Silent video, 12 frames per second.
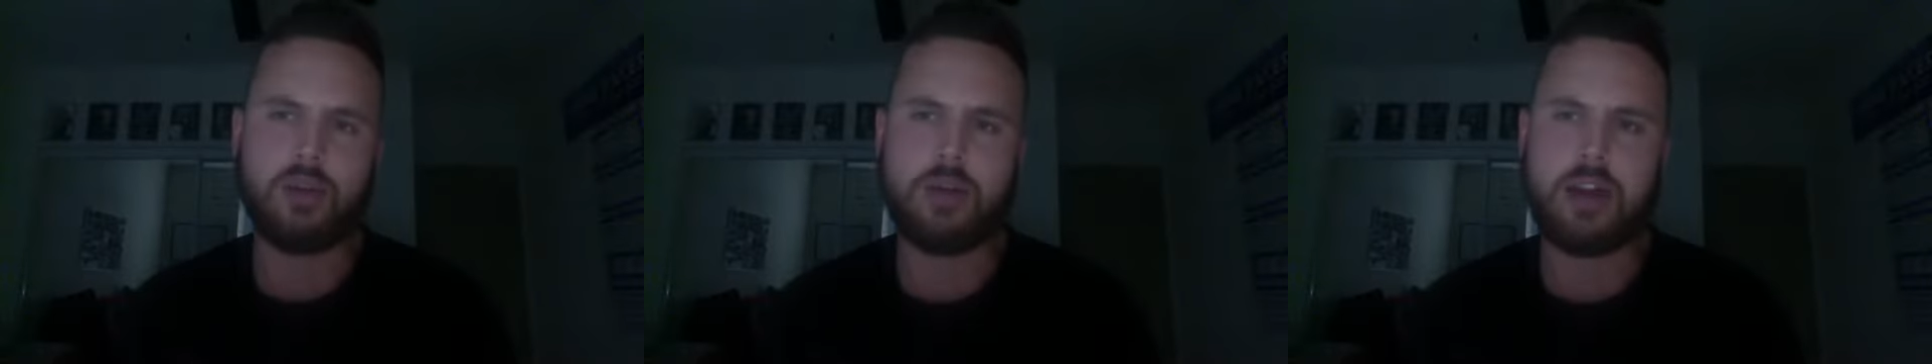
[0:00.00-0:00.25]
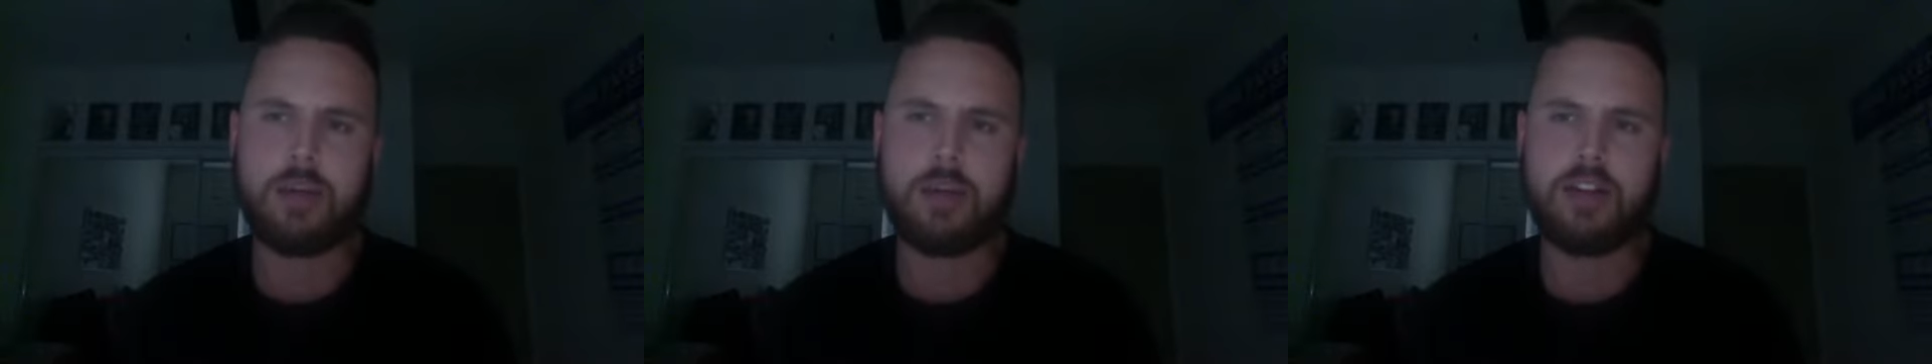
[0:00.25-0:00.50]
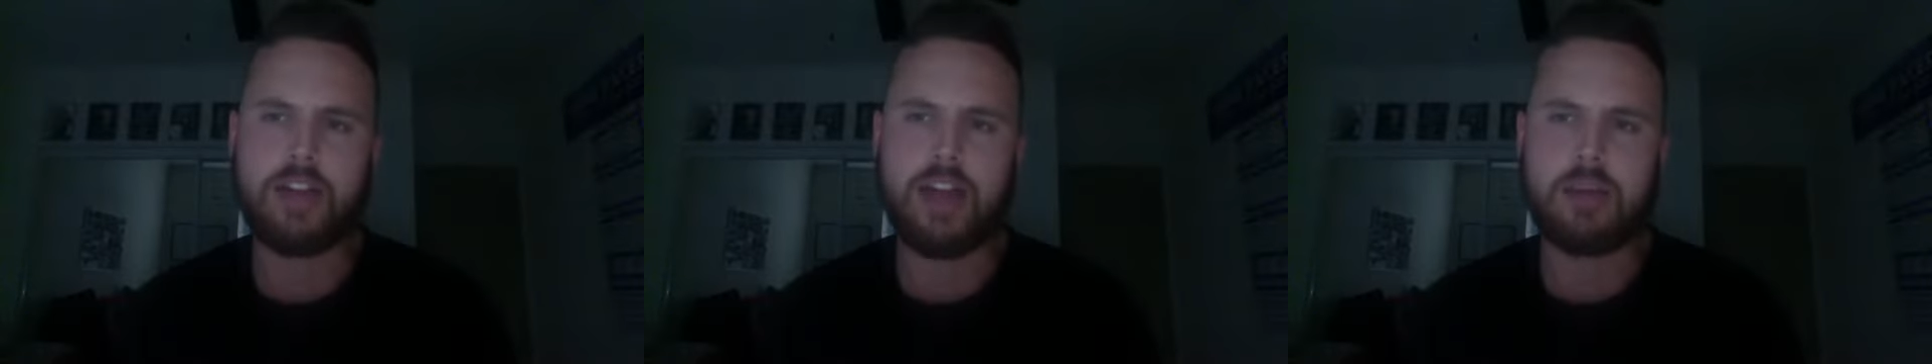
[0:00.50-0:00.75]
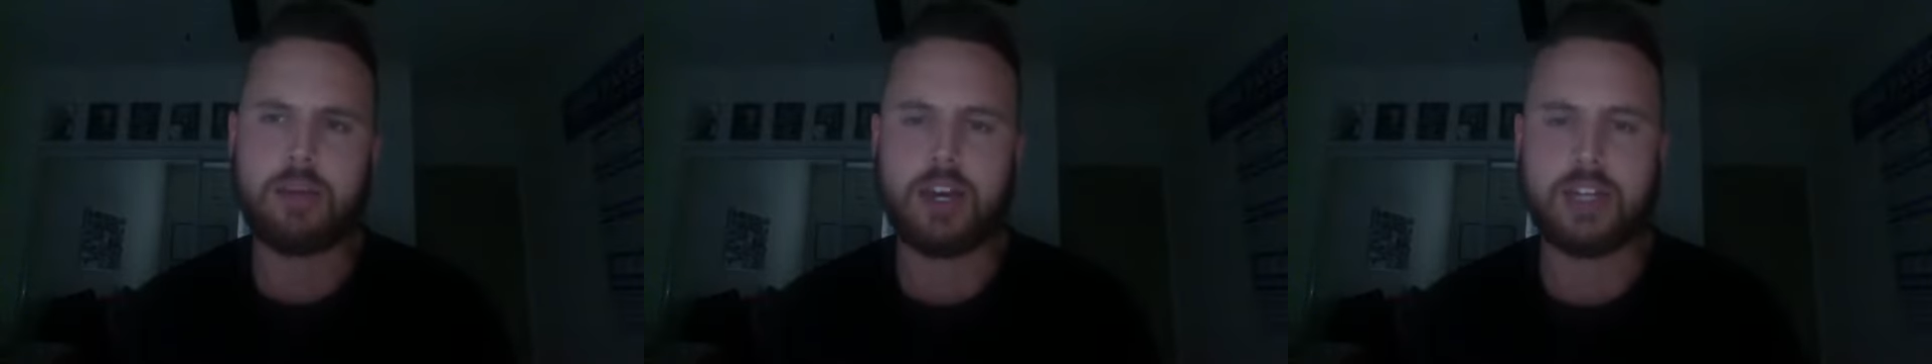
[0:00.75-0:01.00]
bit about
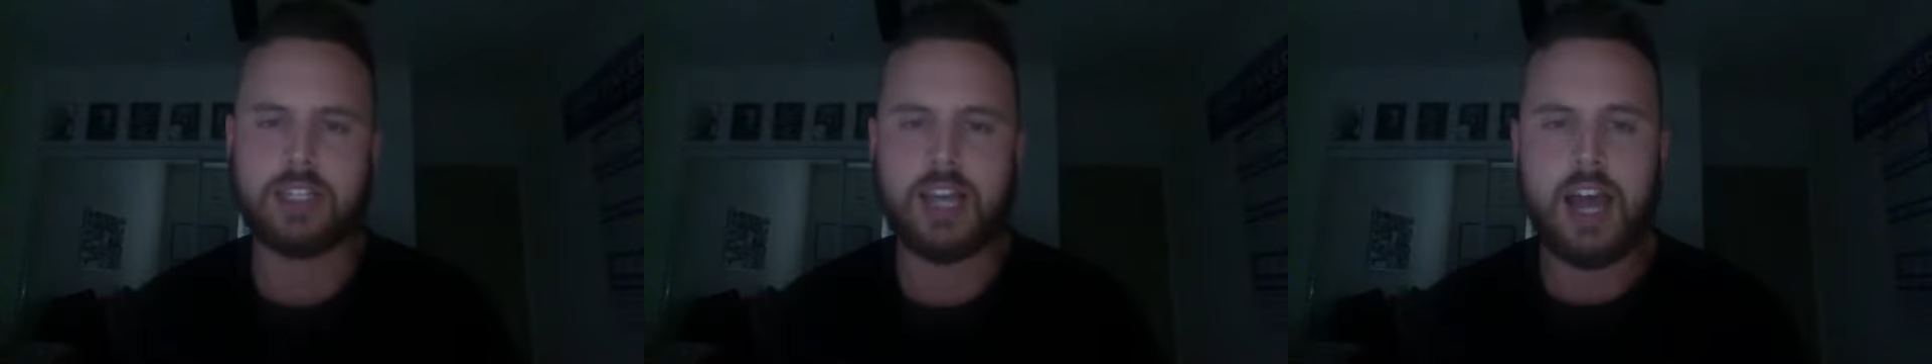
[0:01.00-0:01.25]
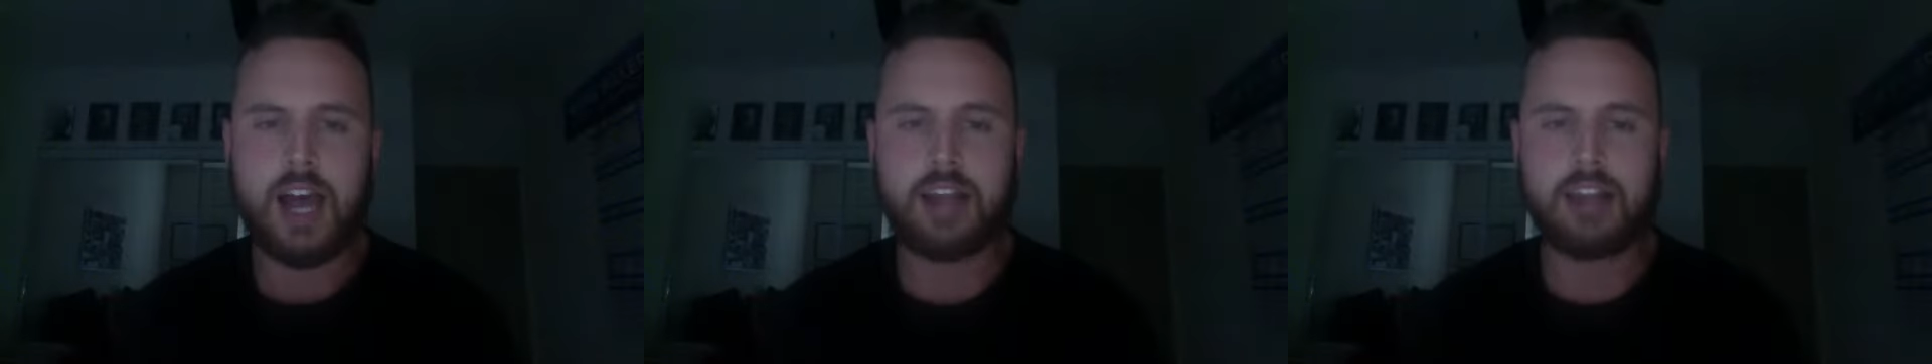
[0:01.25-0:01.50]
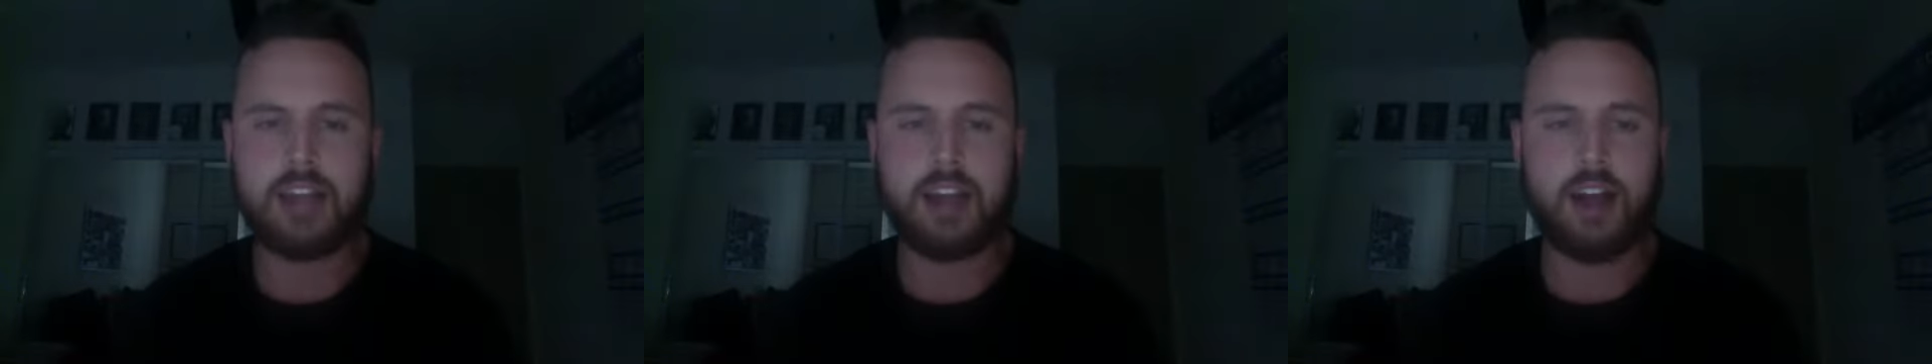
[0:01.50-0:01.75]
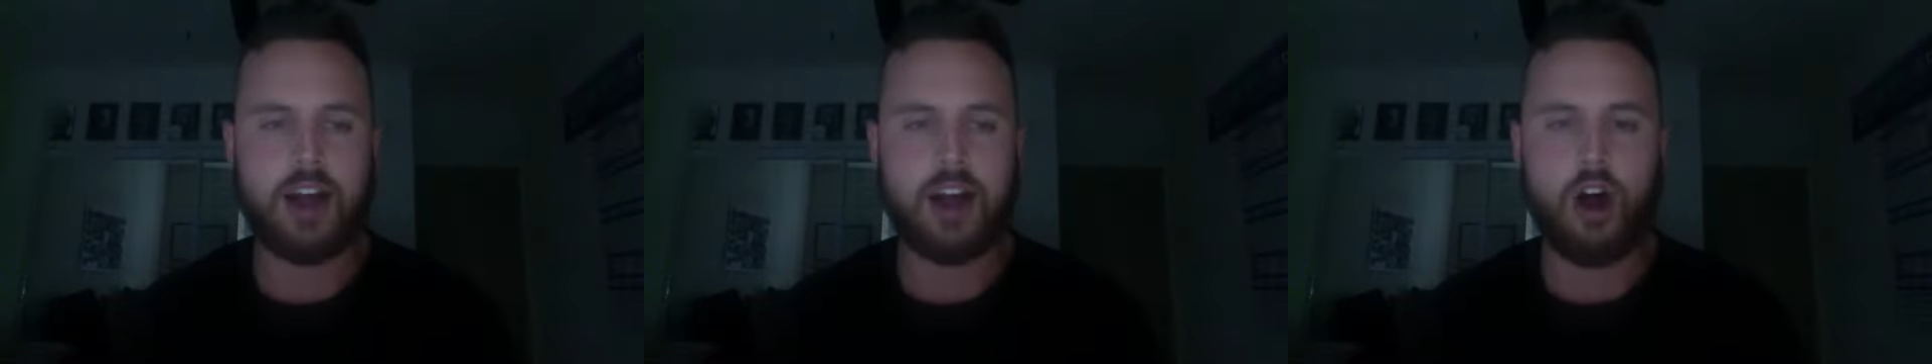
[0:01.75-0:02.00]
that because i think uh,